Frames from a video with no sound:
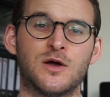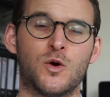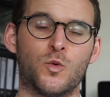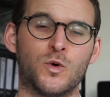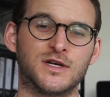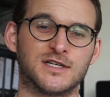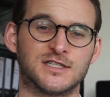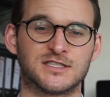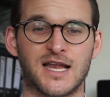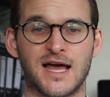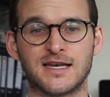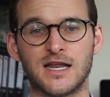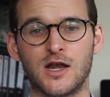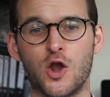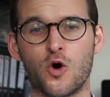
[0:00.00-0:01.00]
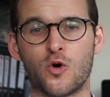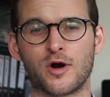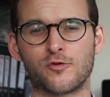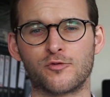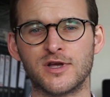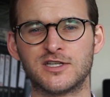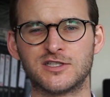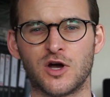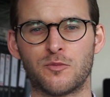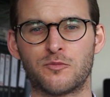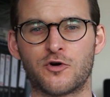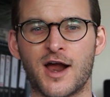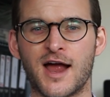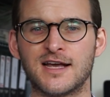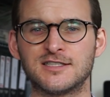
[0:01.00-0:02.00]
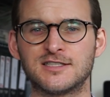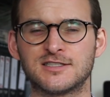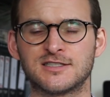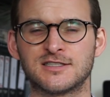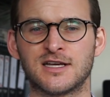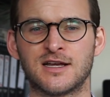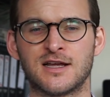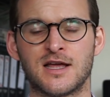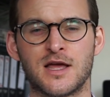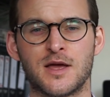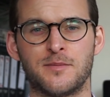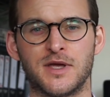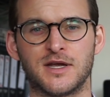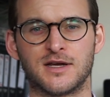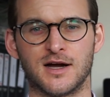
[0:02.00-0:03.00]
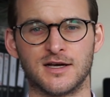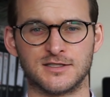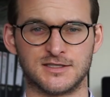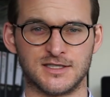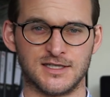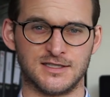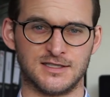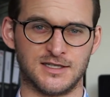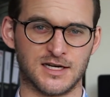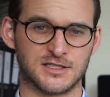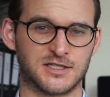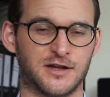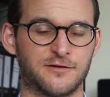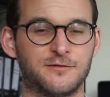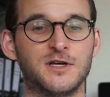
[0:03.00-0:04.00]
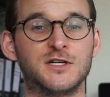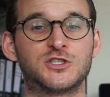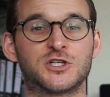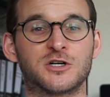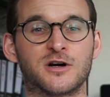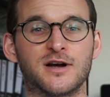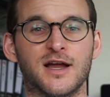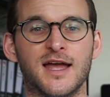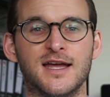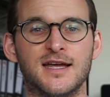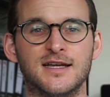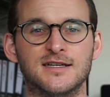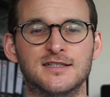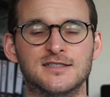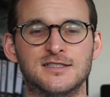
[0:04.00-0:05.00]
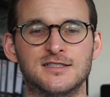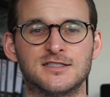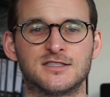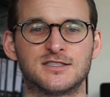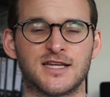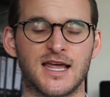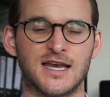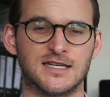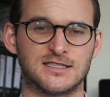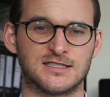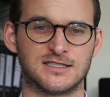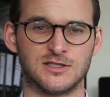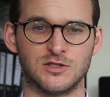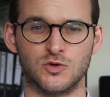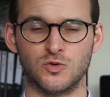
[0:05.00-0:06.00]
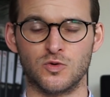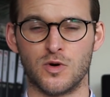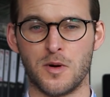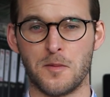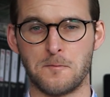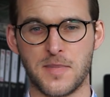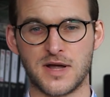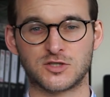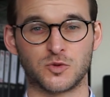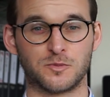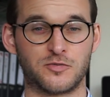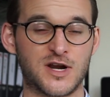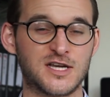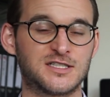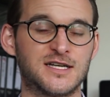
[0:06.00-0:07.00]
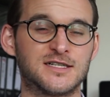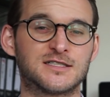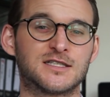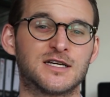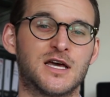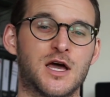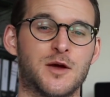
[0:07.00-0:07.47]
with a slightly lower retail price because it does not feature a stainless steel metal bracelet,